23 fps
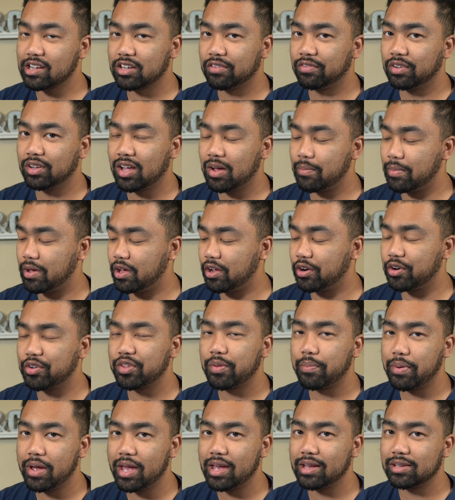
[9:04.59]
of a lot better
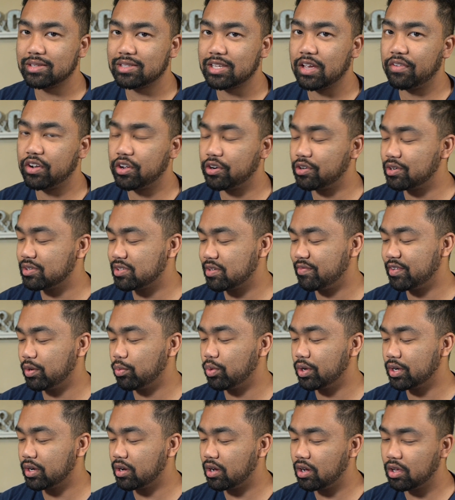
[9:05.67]
than paying
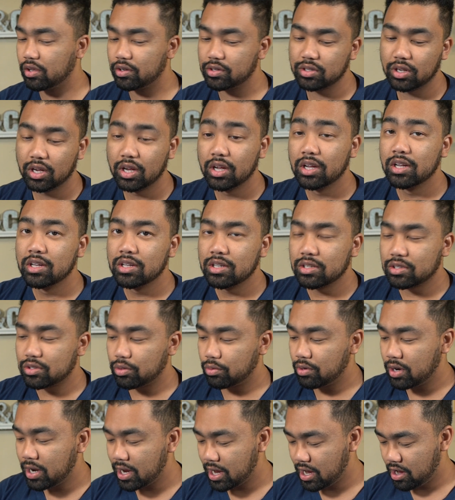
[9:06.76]
$771. So
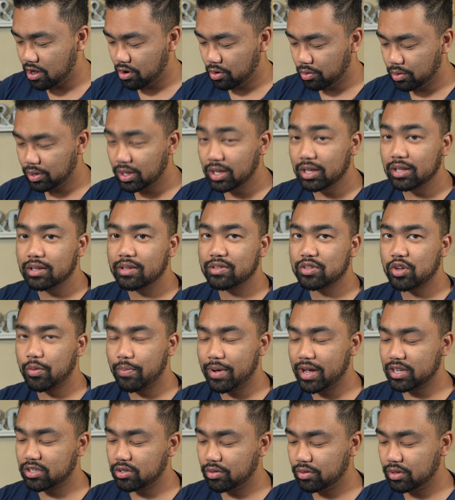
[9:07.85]
now let's go
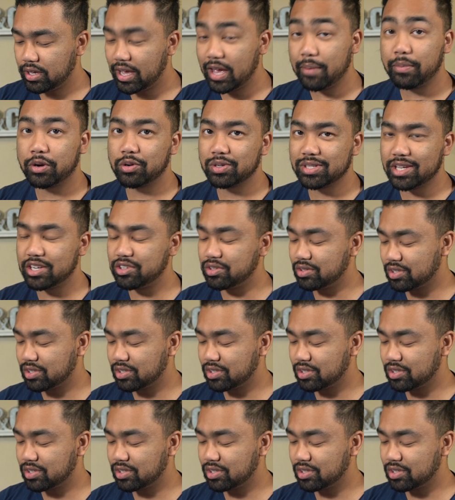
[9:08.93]
back to the amortization